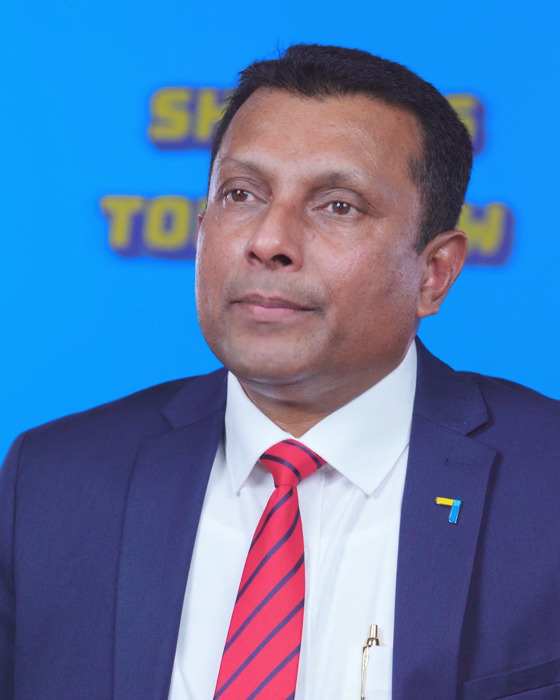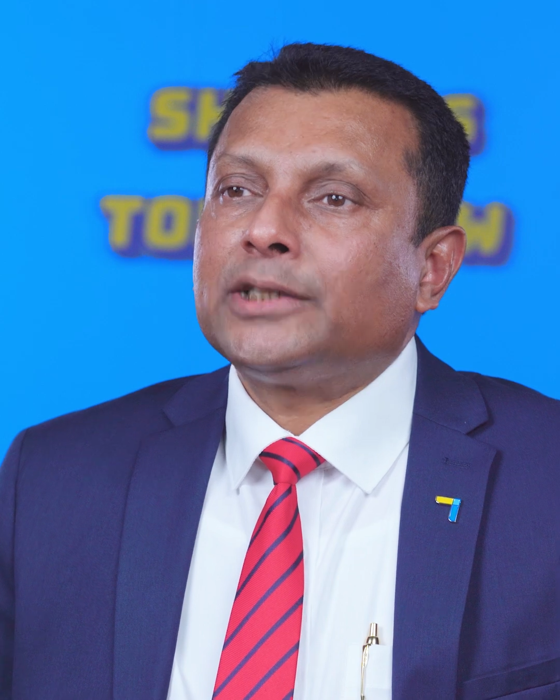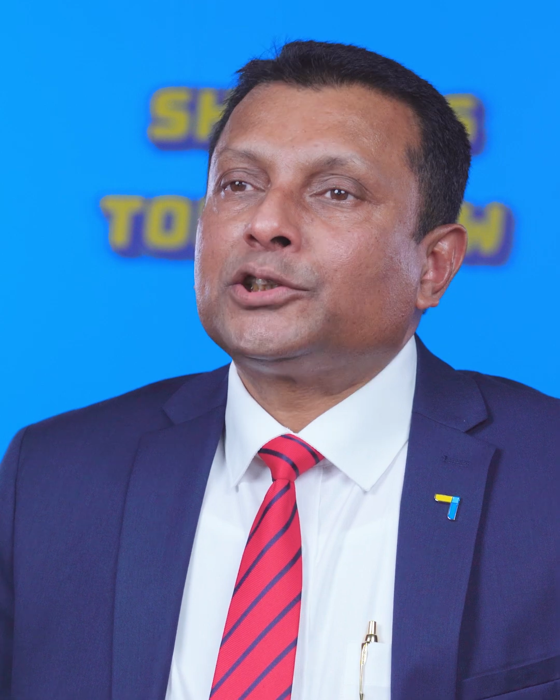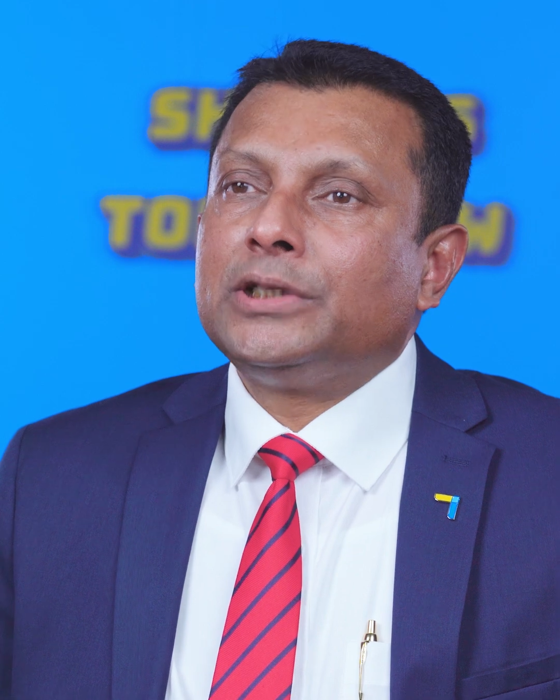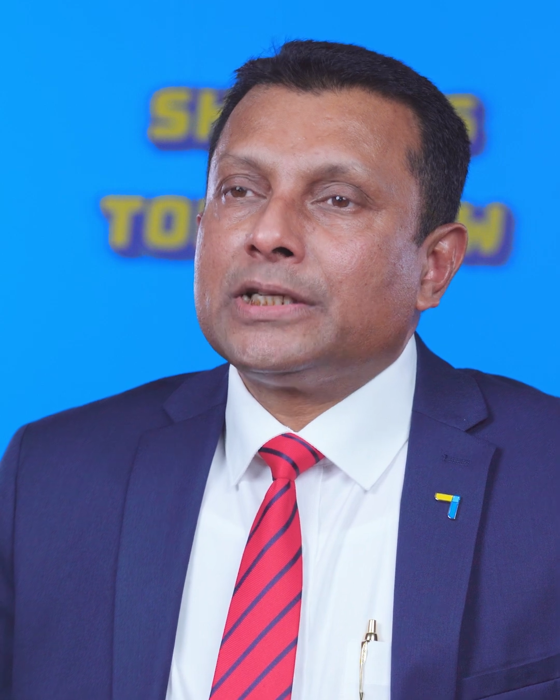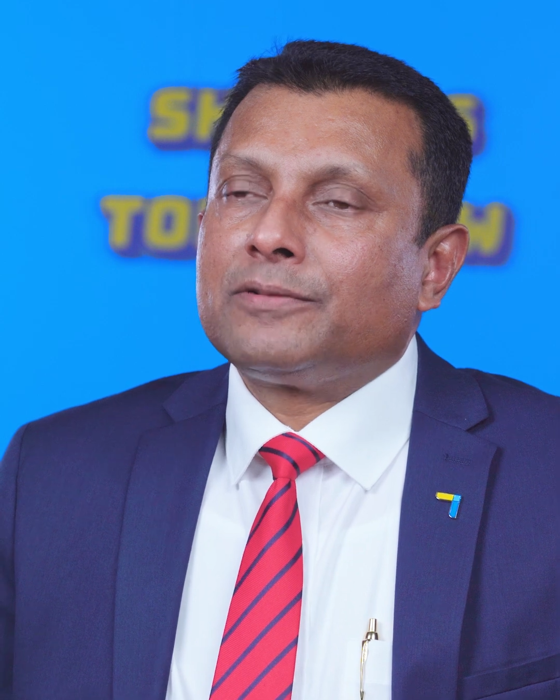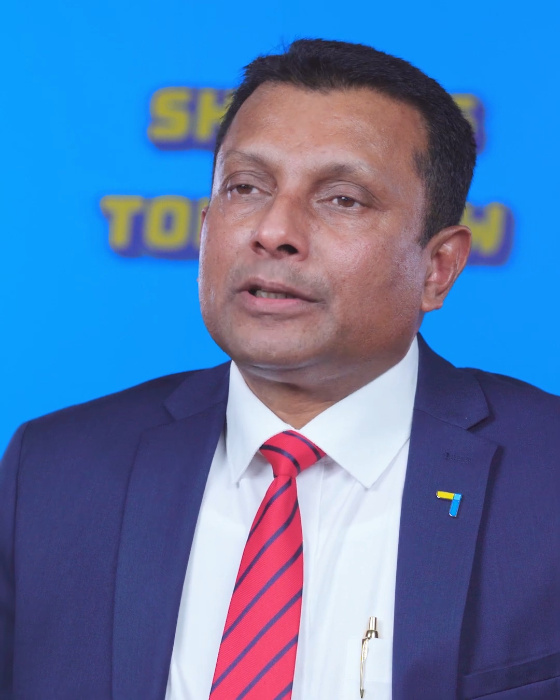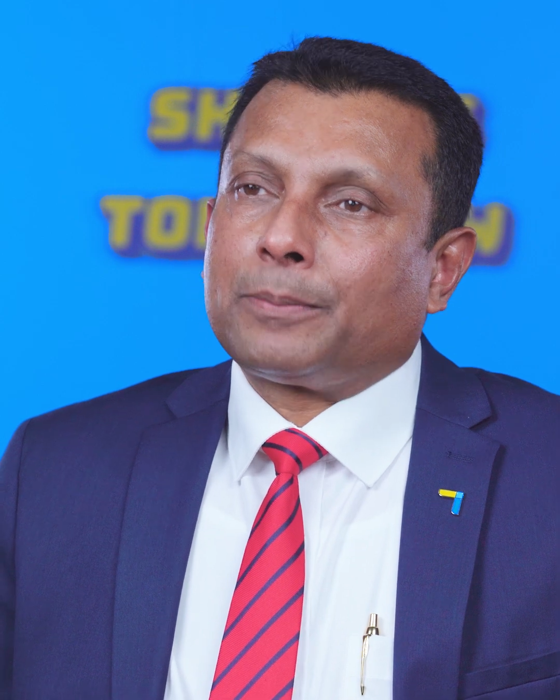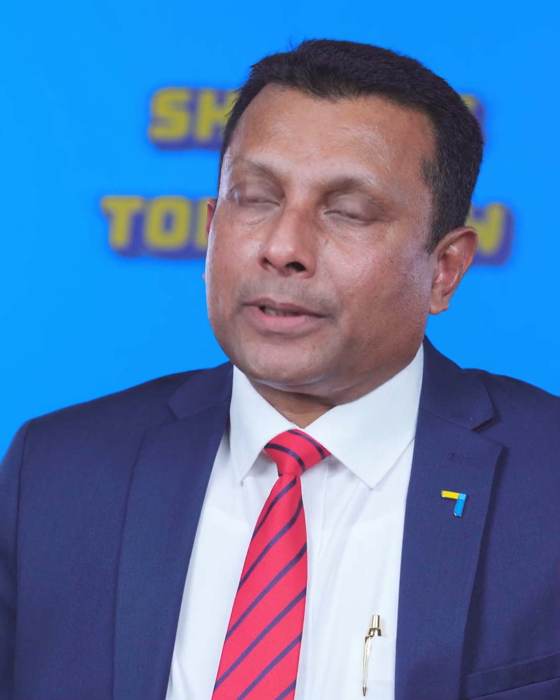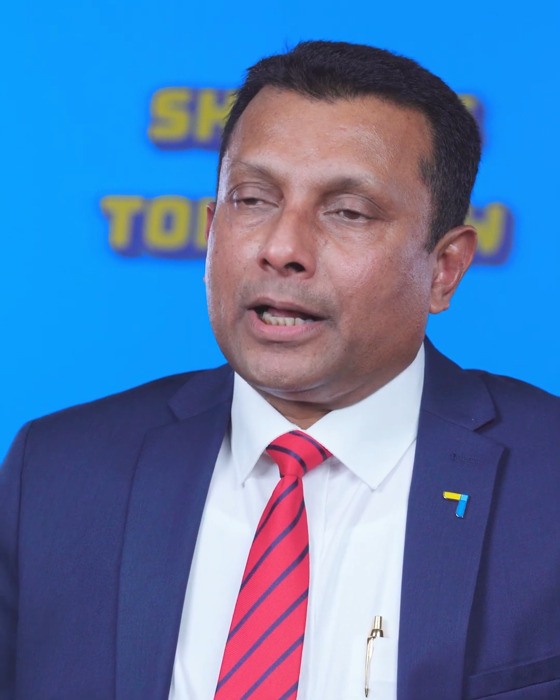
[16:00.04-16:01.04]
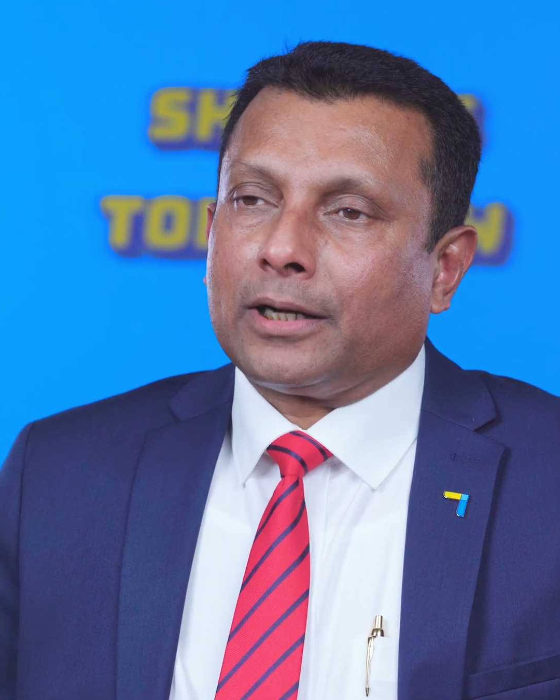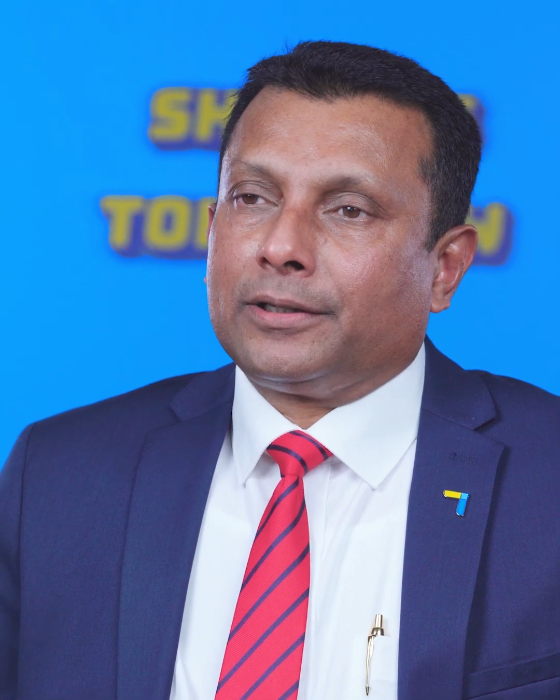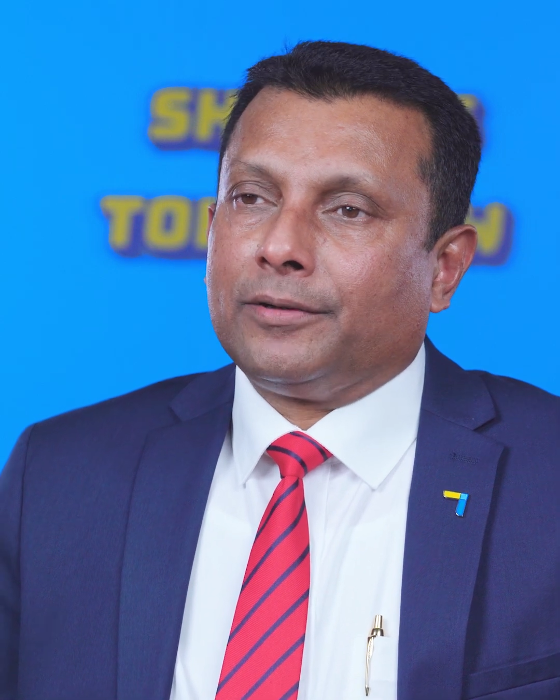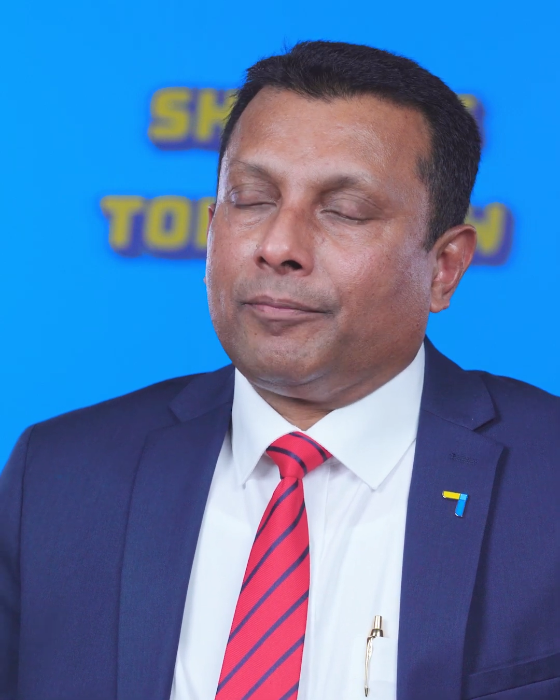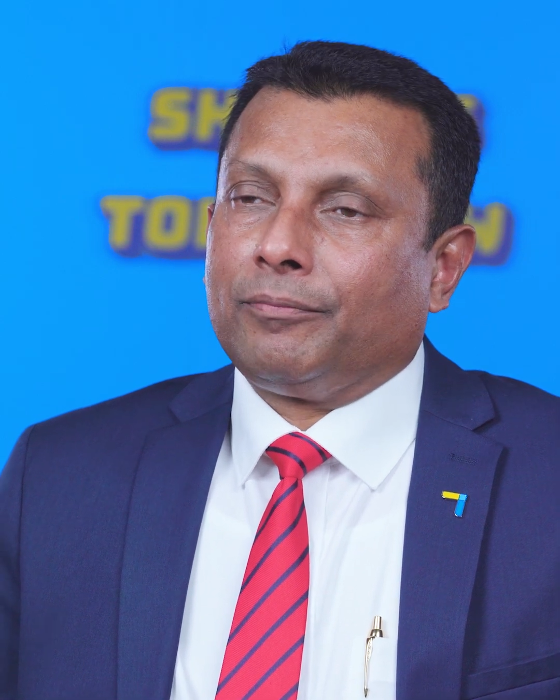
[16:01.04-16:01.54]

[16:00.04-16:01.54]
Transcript: match this with a product,